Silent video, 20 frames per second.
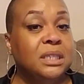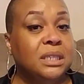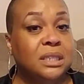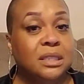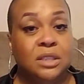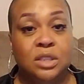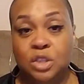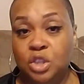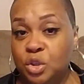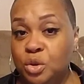Just
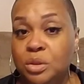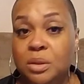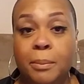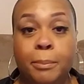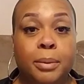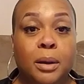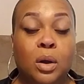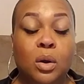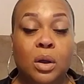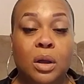do the
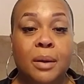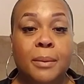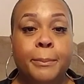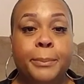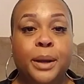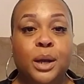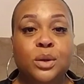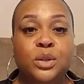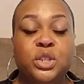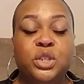bulk
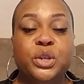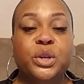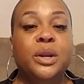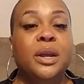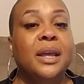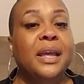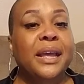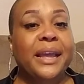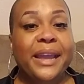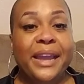
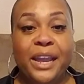composer.